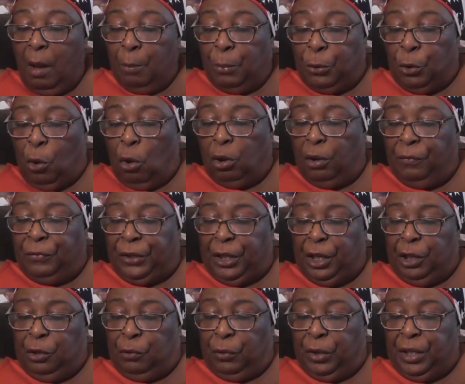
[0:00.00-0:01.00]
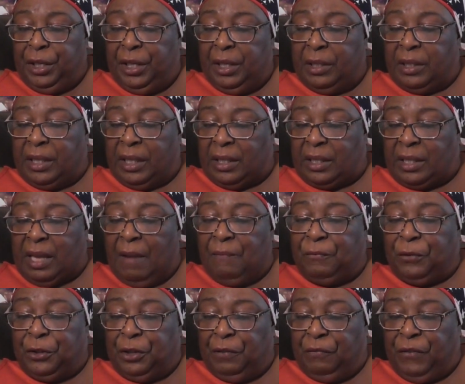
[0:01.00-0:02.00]
Put all of the ingredients
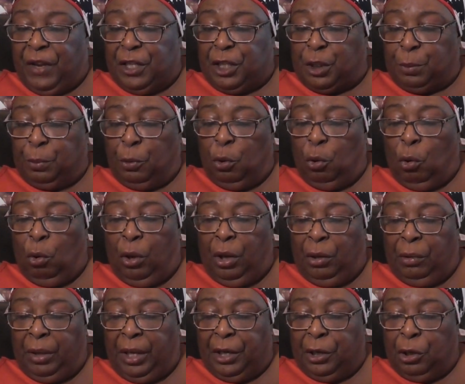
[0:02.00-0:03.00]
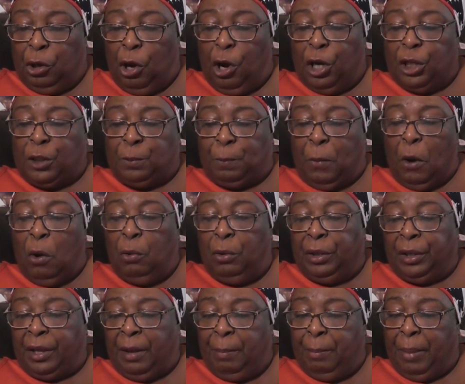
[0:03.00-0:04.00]
except for the vegetable oil in a large bowl
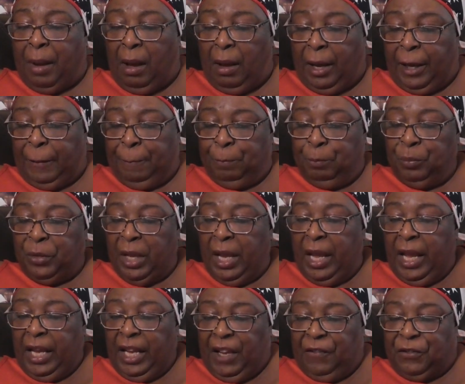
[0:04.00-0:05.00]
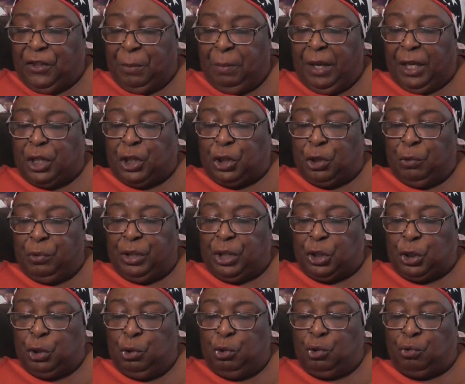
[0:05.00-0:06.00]
and combine. If the mixture is
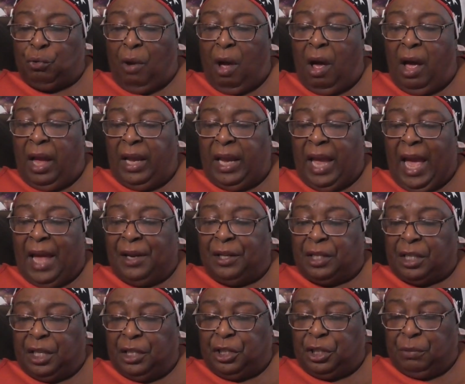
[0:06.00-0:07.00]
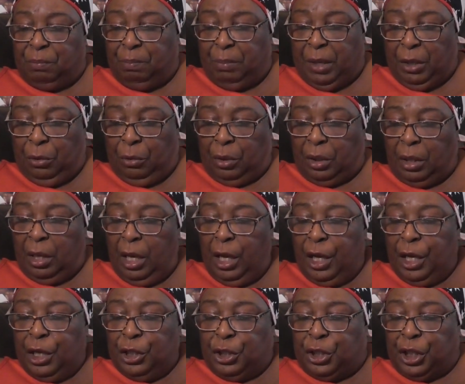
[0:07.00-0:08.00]
too dry, add a touch of milk,
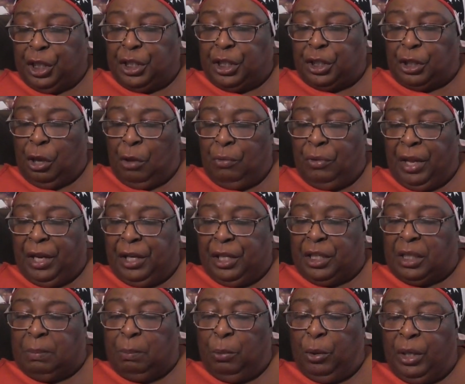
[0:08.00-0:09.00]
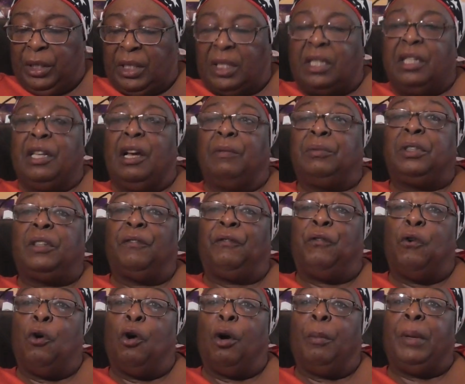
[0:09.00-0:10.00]
just so that it is moist enough to
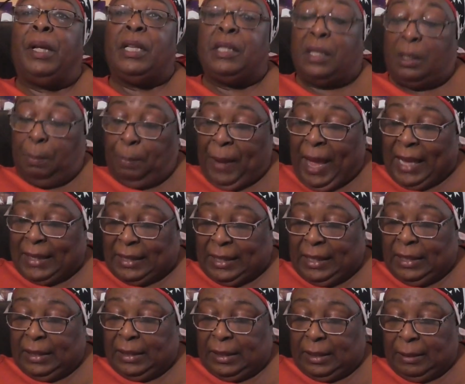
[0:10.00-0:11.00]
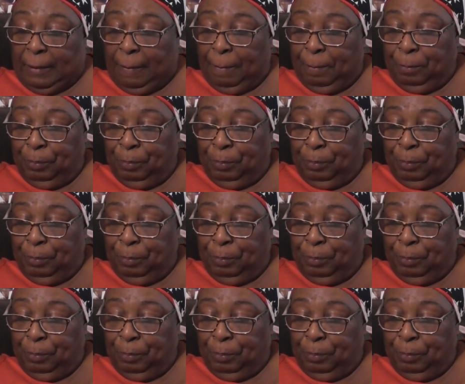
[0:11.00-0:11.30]
form into patties.